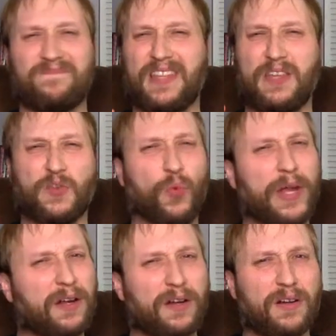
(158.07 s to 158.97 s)
is
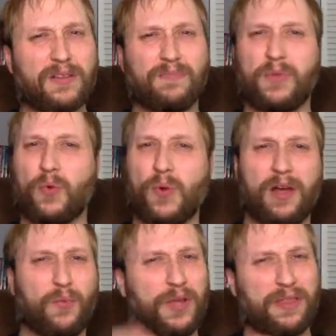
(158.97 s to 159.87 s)
weird the way
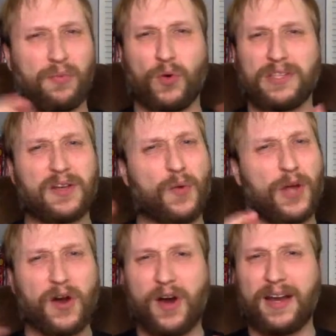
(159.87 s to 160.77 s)
with what's
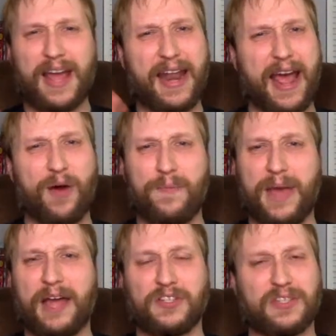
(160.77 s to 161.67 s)
going on and how it
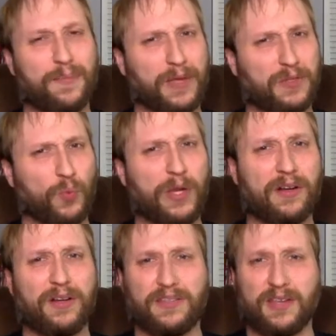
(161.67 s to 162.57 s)
matches up. It's
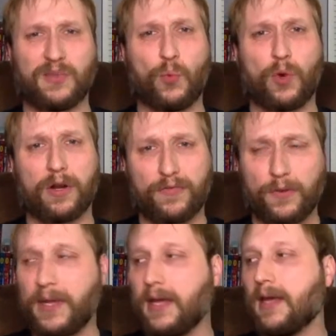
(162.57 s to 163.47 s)
weird. It doesn't work
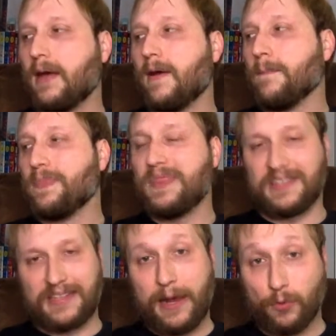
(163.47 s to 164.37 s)
for me. The
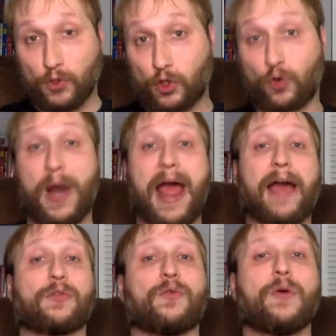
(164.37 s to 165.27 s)

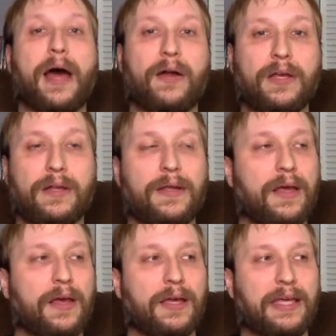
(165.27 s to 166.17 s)
soundtrack throughout it
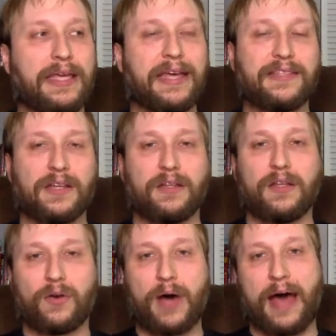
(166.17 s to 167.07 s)
gets a
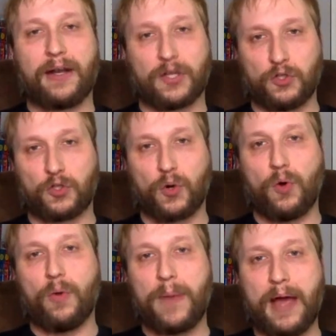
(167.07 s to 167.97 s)
little out of
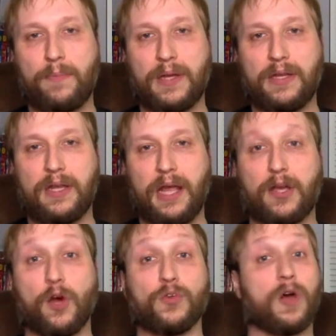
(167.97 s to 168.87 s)
control in my opinion
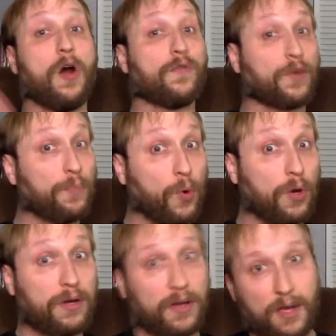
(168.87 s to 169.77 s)
it goes
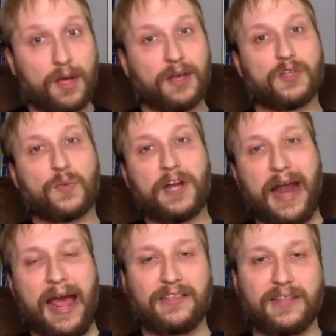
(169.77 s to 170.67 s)
overboard because when it
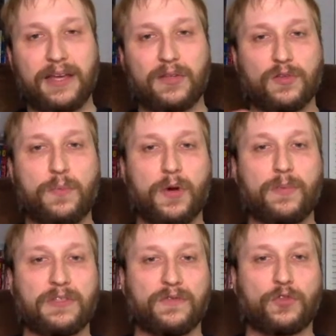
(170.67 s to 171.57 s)
has like those
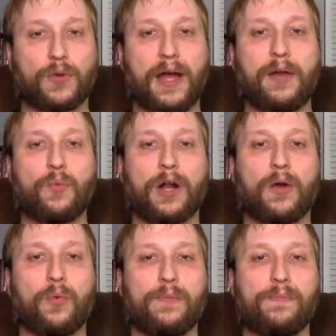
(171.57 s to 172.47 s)
moments of dread where
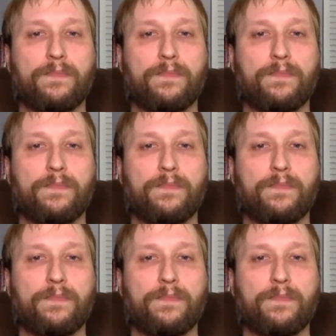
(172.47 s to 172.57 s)
it would